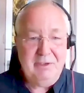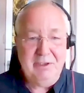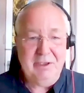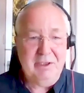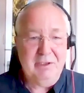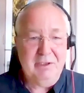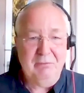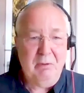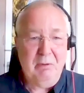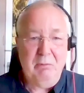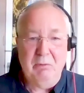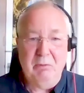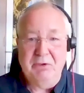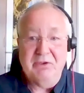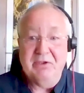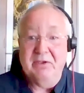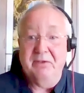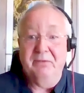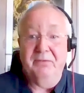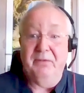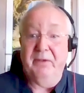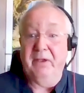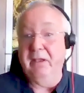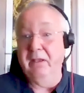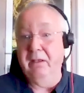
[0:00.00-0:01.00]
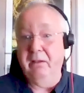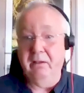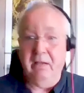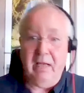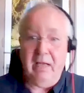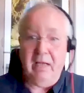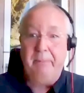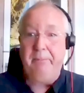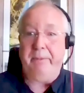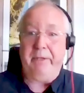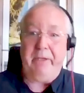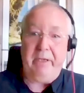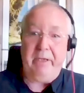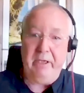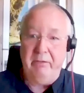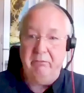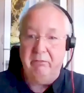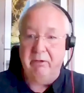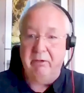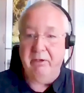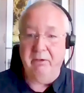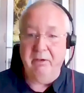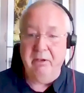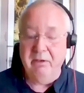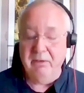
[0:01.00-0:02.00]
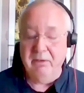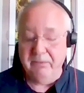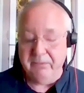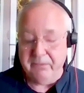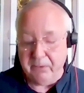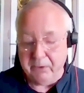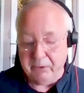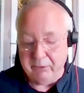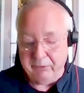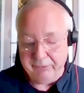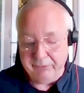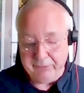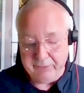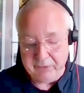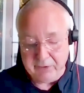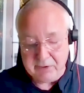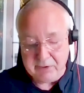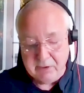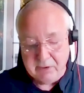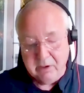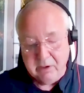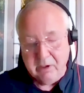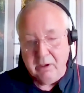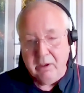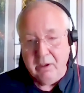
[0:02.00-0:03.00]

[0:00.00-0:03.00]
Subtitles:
You know, we want to feel happier and all those things.